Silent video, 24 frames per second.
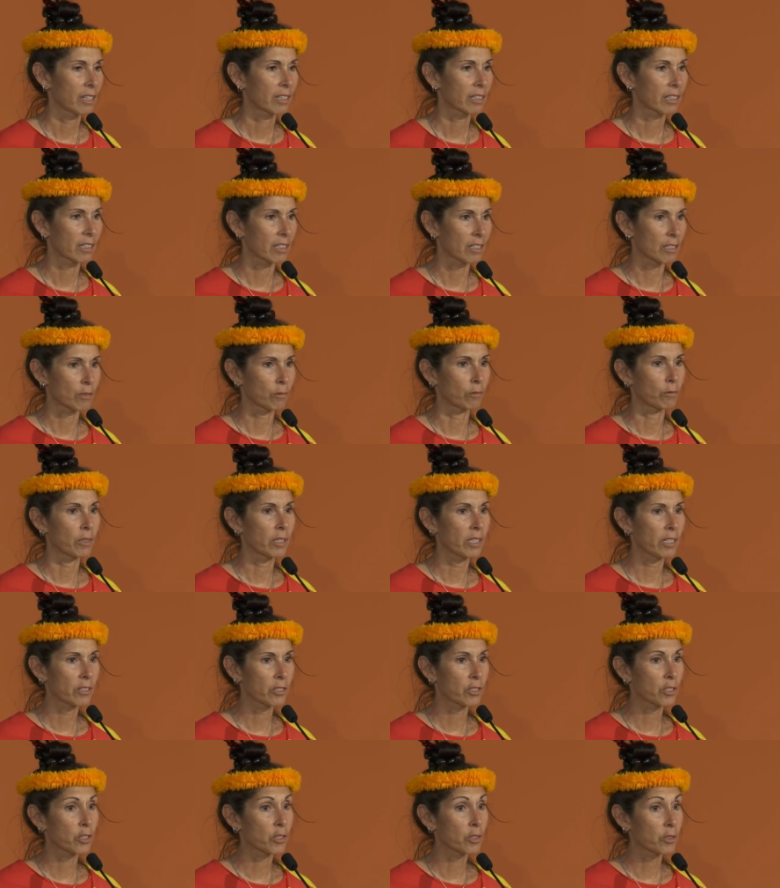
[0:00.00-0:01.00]
because we
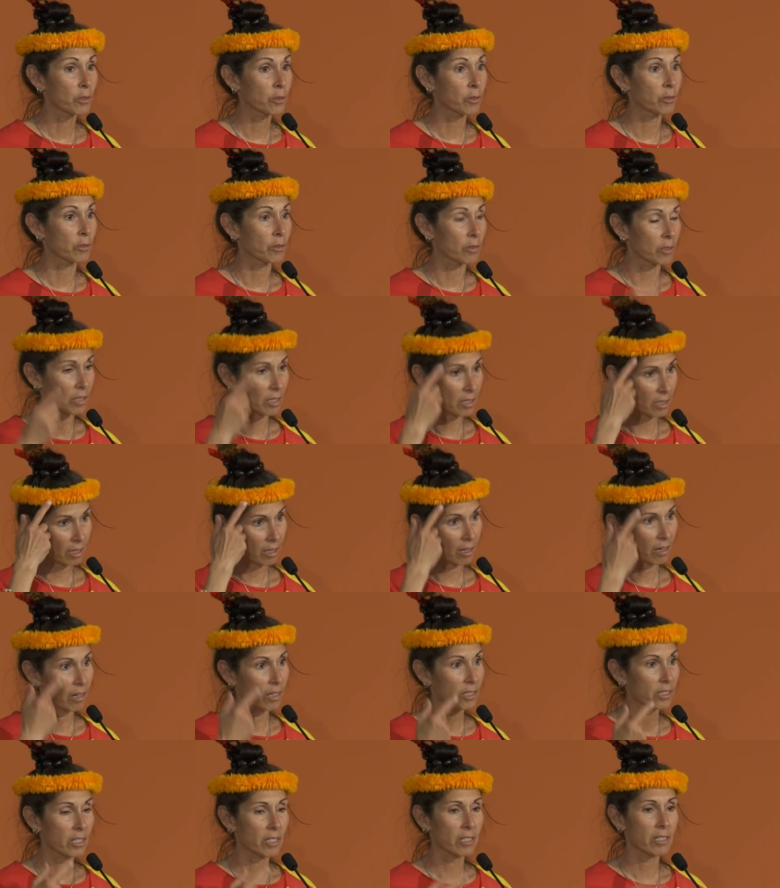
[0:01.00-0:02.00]
choose
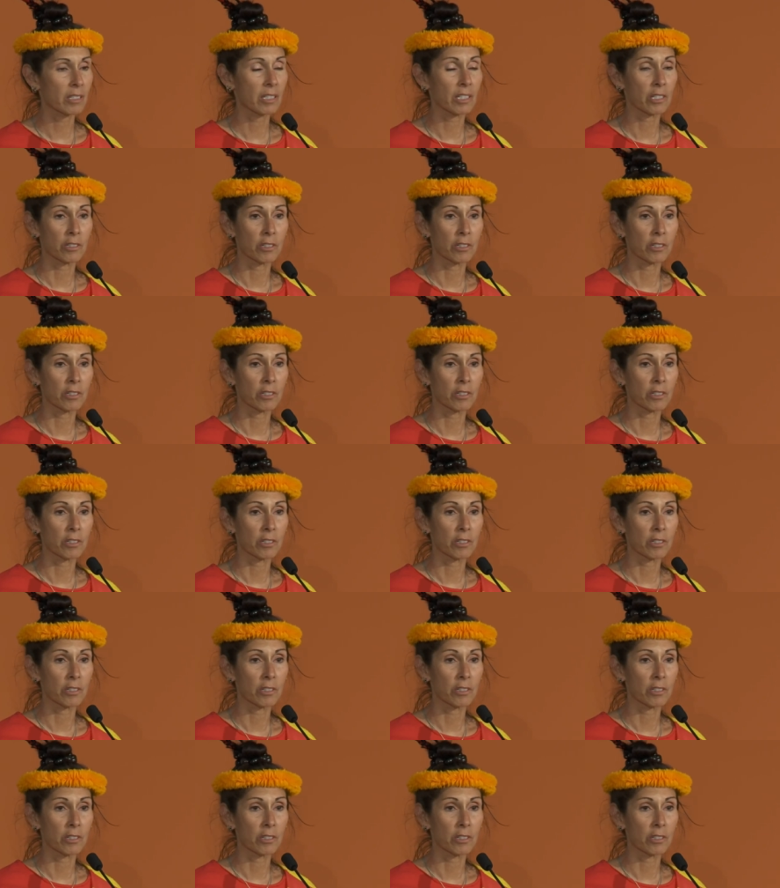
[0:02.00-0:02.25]
consciously